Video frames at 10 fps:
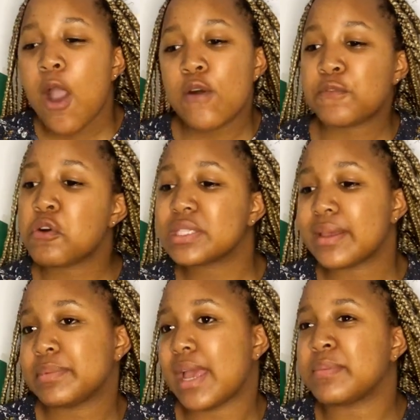of course
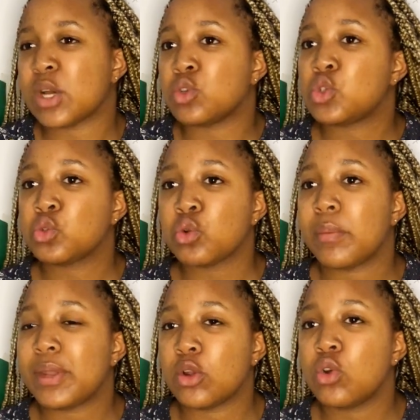sometimes i would screw
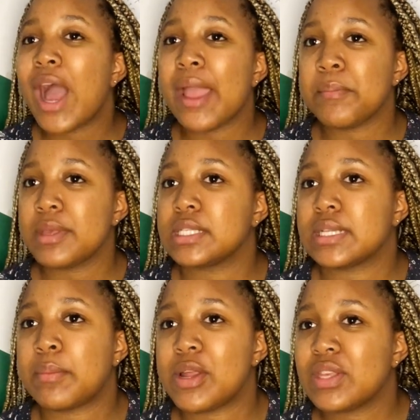up and i know i
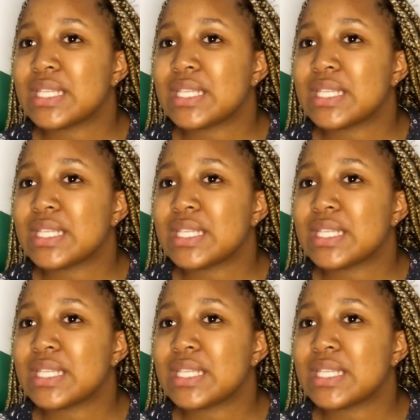messed up right